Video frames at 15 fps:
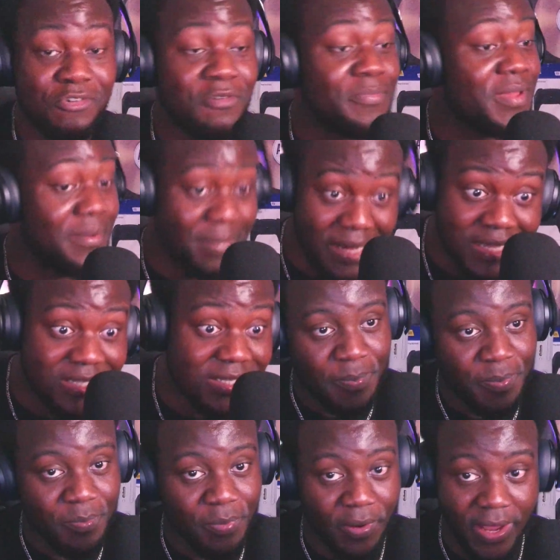amazing.
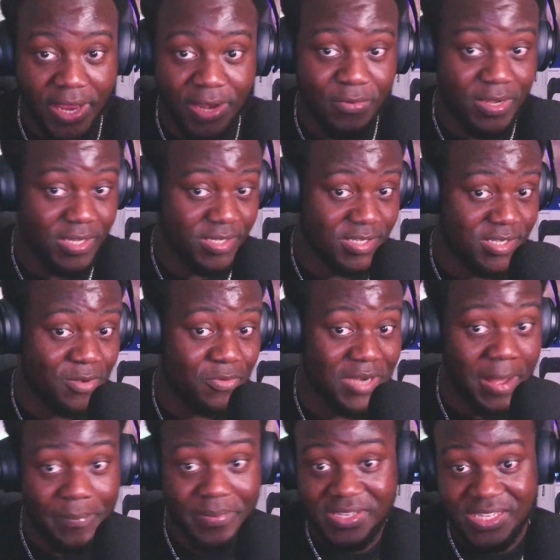But anyways, with
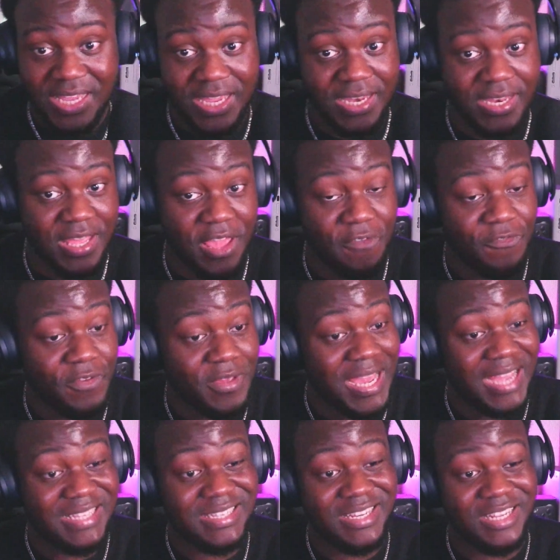that being said, if you
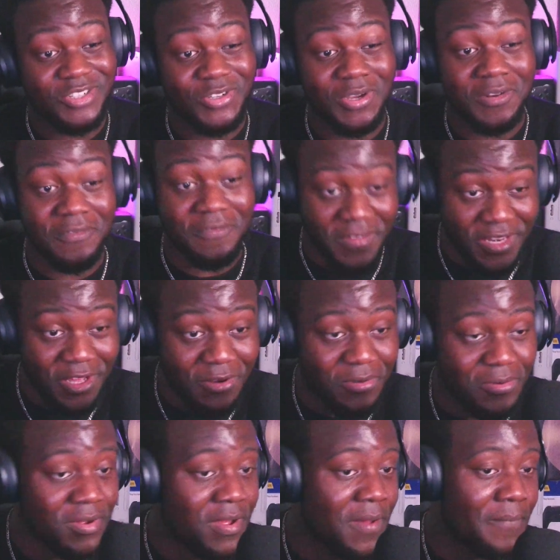guys did enjoy the video,
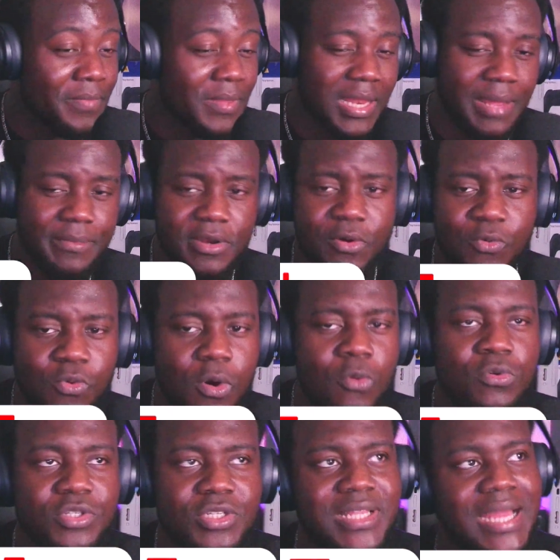let me know what
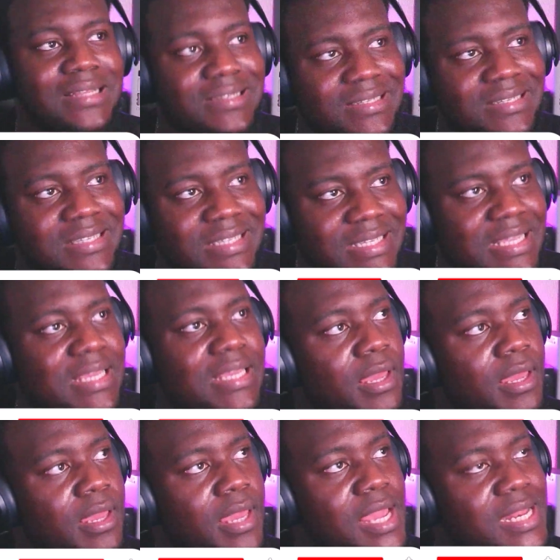would you like to see
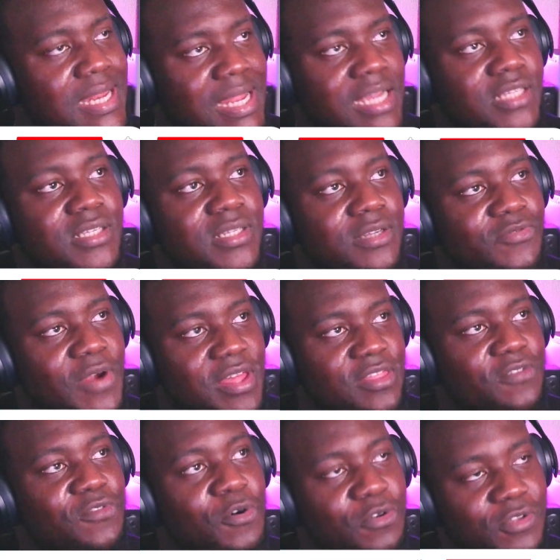in the next Grand
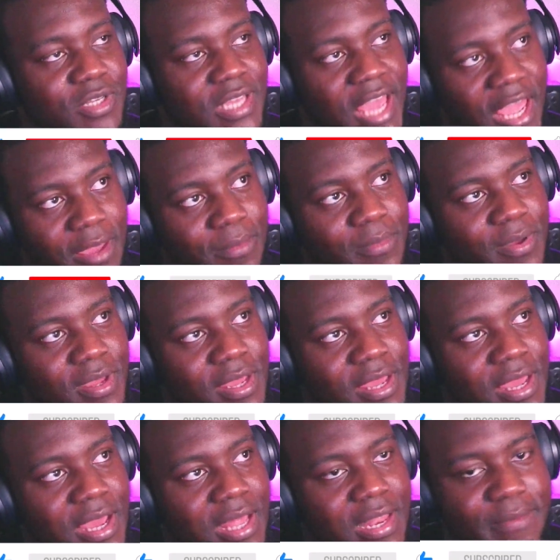Theft Auto game.
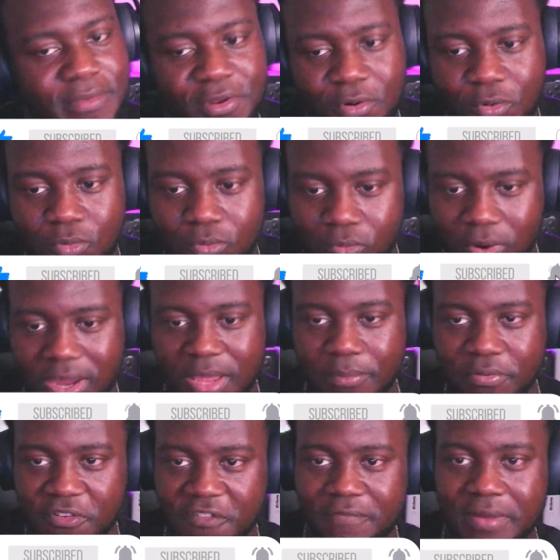Let me know what
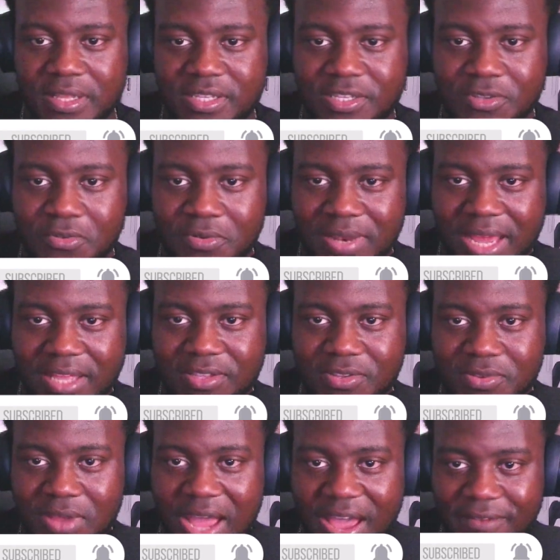improvements you like to
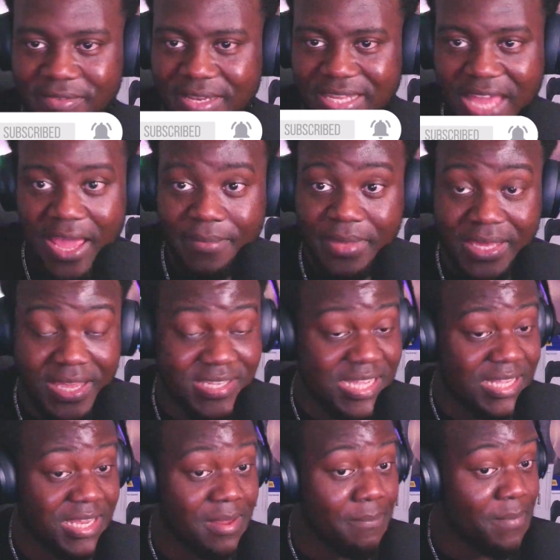have in the game, in case I
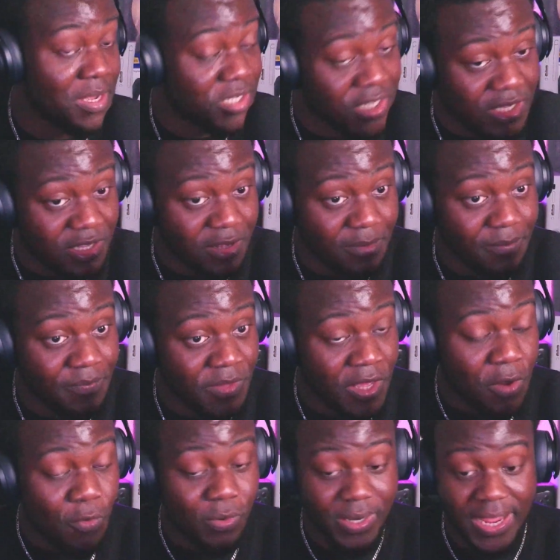didn't mention them.
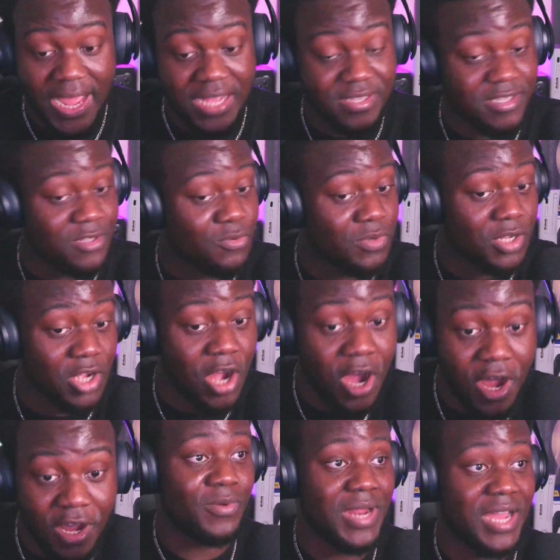Whether it has to do with the
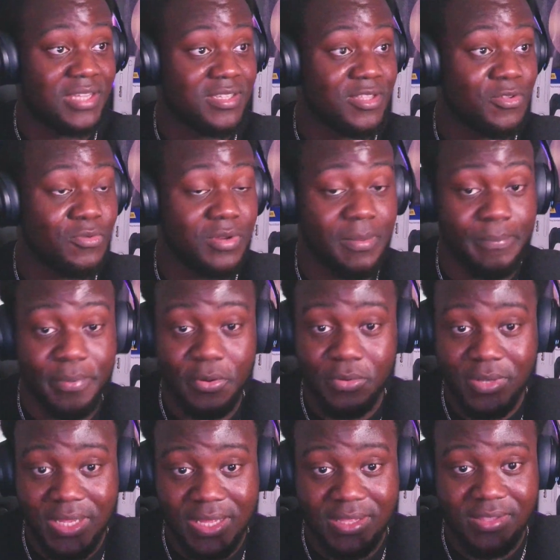cars, has to do with the
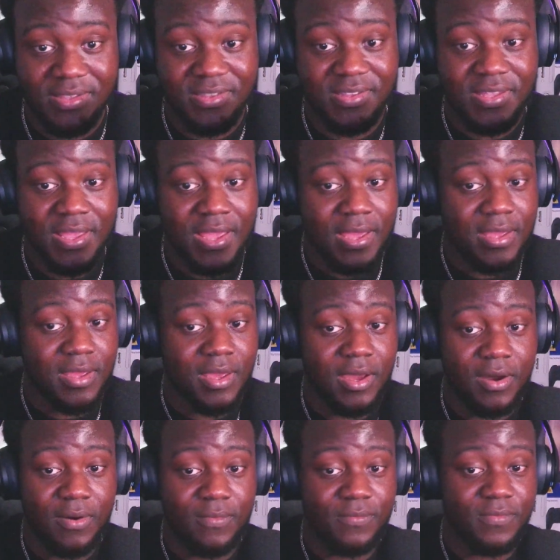buildings,
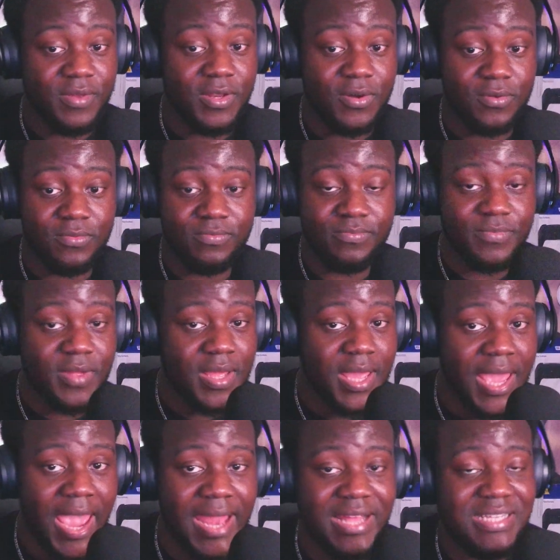
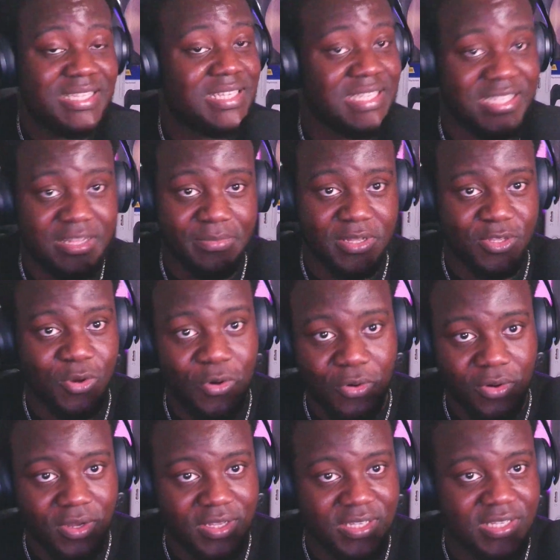any system at all.
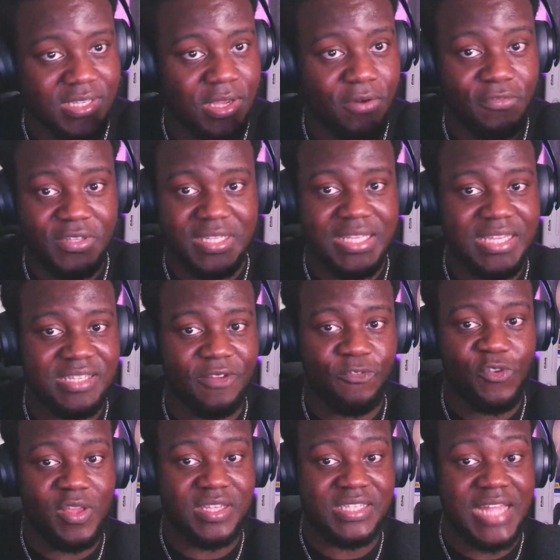Because obviously these are
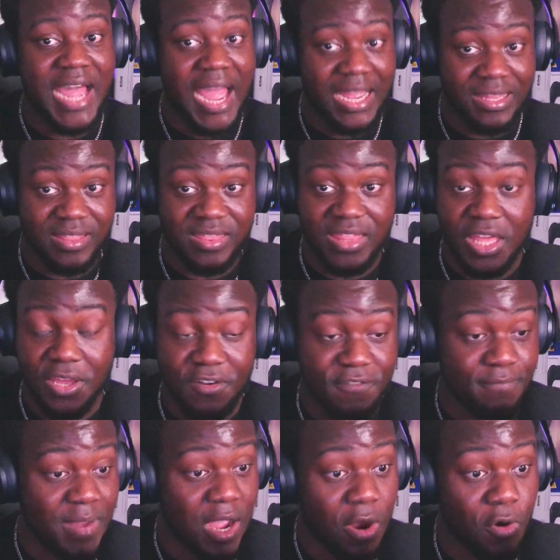things that I can think of
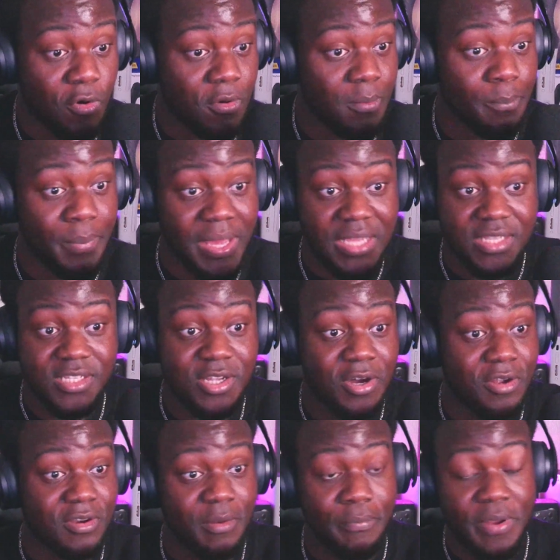my own based
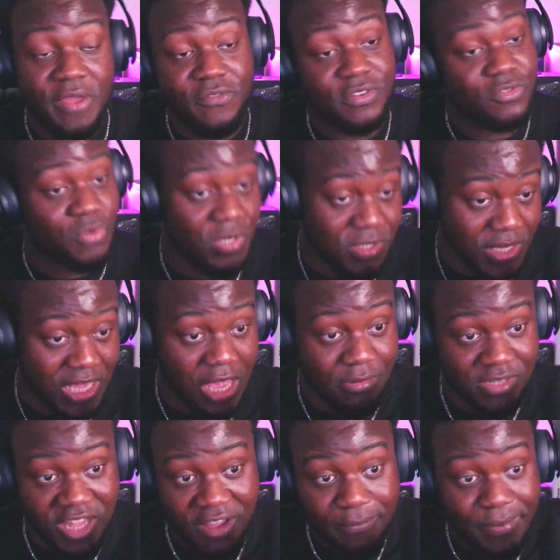on the previous Rockstar games
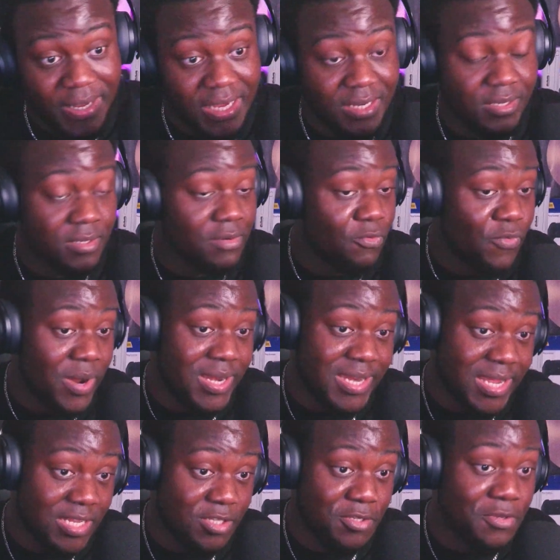that I played, Red
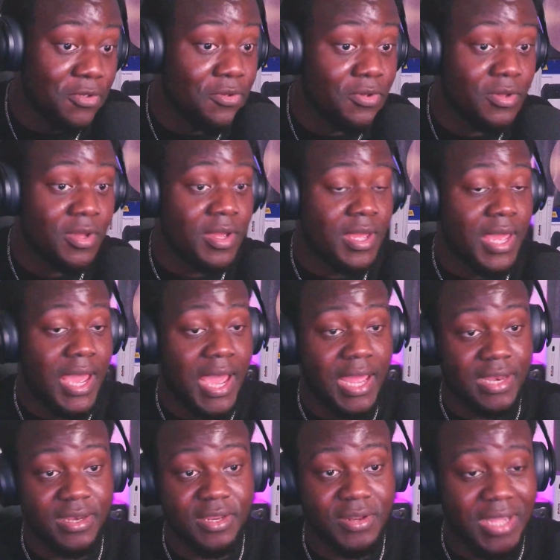Dead 2,
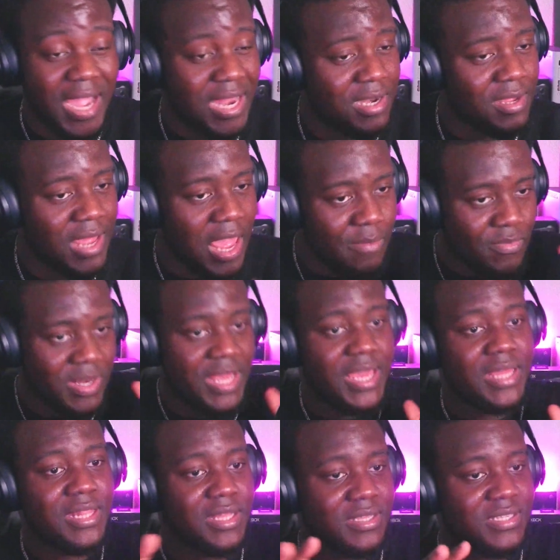and kind of
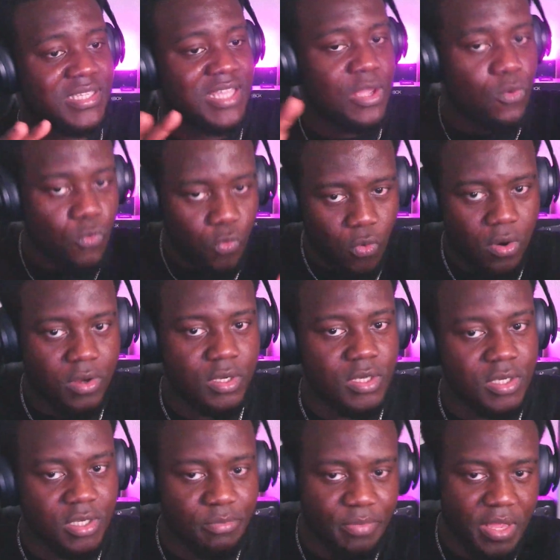emulating and seeing what
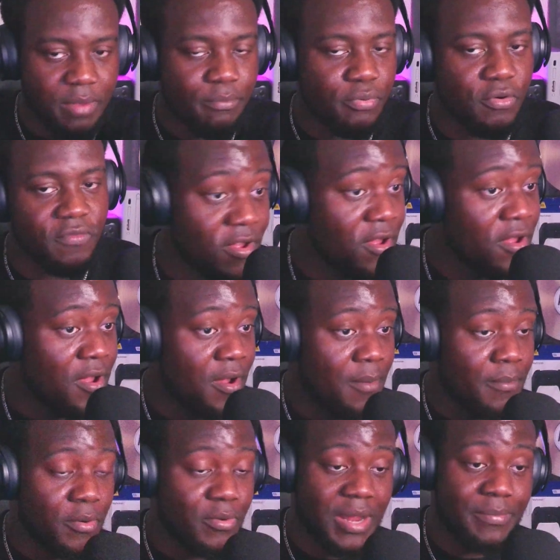could be improved in.
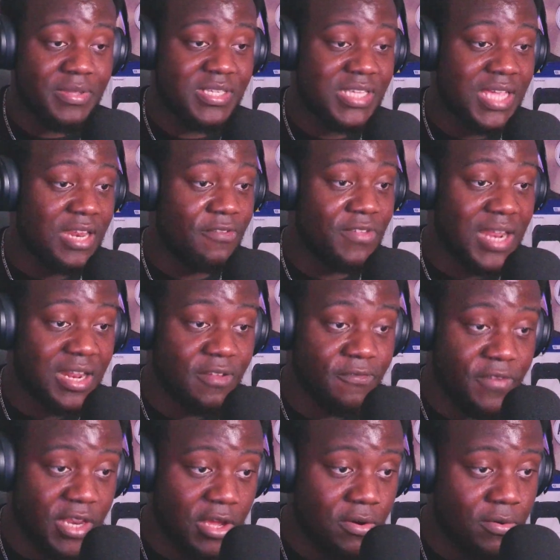But with that being said, if you like the
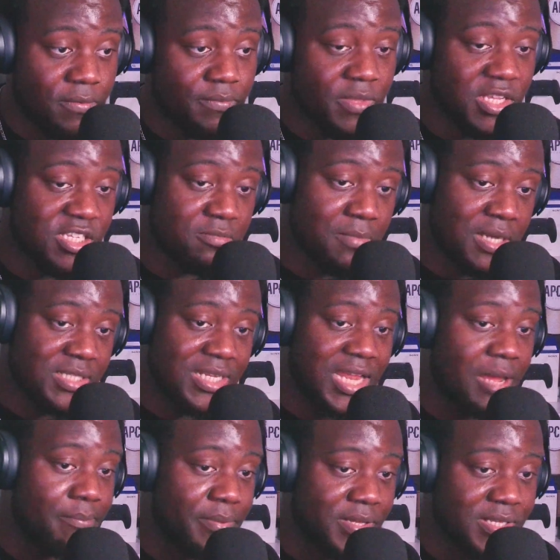video, smash the
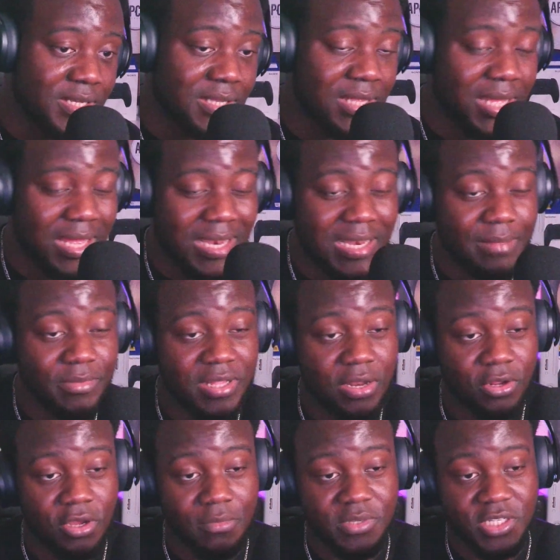like button. Let me down in the
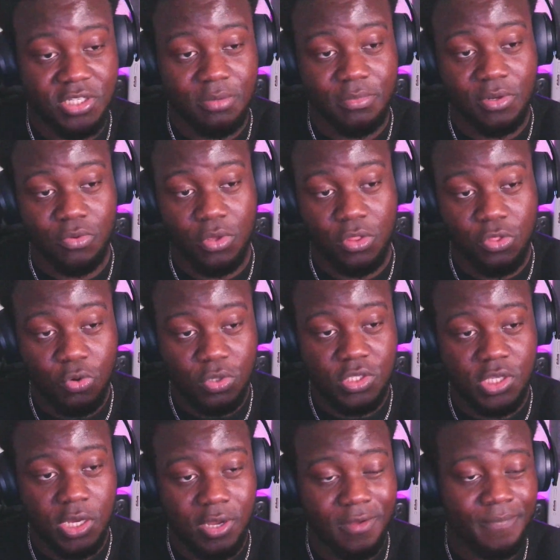comment section below what your thoughts
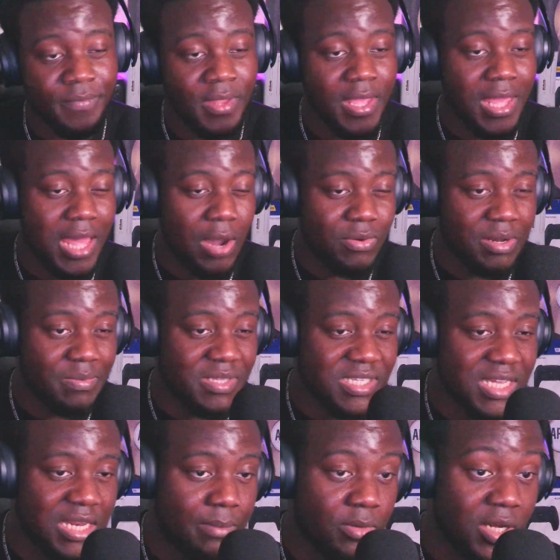are. And with that being
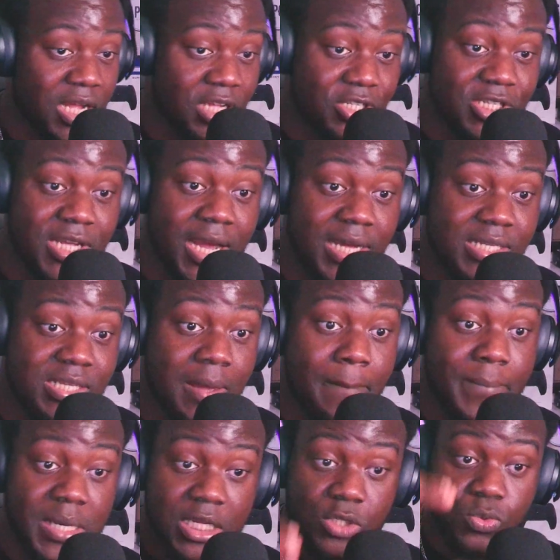said, I'm going to catch you guys in
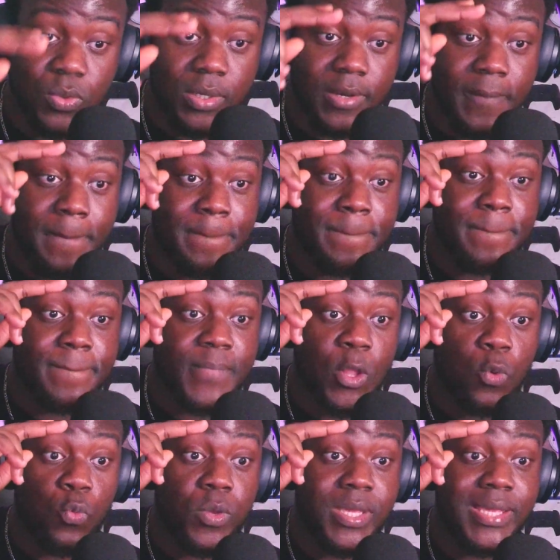my next one.
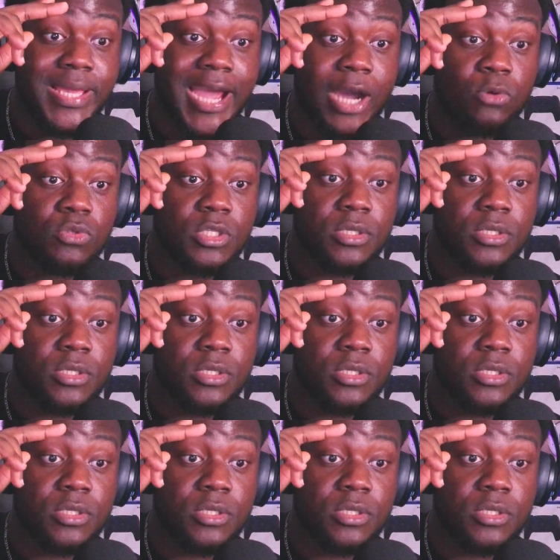We out.